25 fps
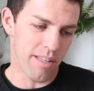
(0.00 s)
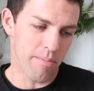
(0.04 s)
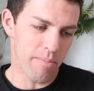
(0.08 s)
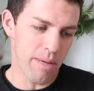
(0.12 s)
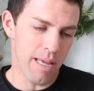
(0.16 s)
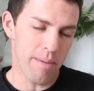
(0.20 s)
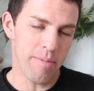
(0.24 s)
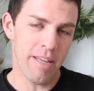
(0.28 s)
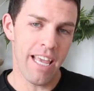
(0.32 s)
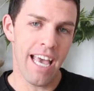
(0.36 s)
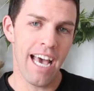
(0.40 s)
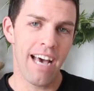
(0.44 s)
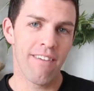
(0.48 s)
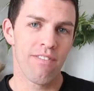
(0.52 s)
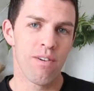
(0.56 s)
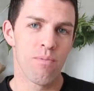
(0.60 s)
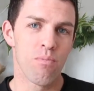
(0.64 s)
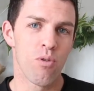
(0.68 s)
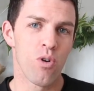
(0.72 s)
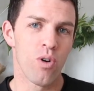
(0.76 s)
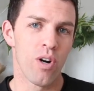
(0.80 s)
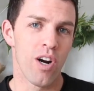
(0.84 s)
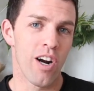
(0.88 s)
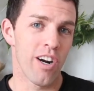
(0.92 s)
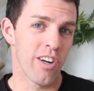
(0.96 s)
that maybe have a
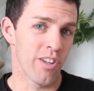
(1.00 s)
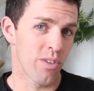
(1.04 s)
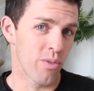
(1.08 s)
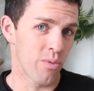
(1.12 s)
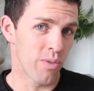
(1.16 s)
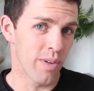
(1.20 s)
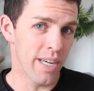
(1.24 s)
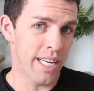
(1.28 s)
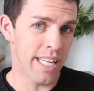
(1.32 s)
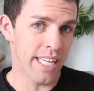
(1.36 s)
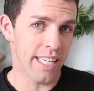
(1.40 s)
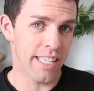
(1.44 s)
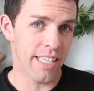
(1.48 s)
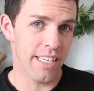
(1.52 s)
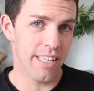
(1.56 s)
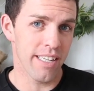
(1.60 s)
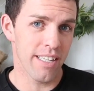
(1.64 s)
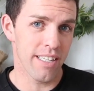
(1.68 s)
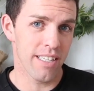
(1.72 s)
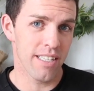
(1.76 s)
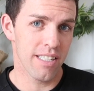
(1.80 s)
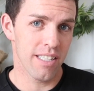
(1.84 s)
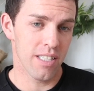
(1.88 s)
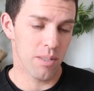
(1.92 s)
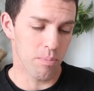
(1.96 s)
more arthritic
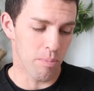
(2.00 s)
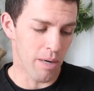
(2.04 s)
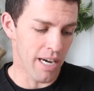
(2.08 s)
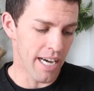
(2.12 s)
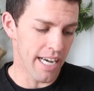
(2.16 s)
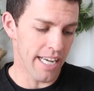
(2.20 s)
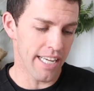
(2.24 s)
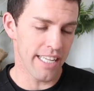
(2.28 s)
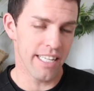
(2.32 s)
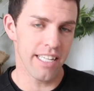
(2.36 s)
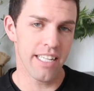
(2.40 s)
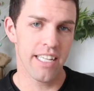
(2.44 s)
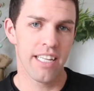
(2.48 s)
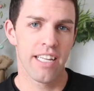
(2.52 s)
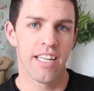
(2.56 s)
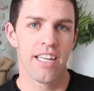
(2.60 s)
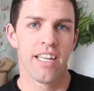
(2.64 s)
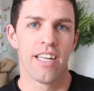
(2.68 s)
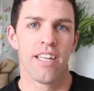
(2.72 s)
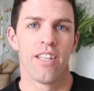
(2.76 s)
spine,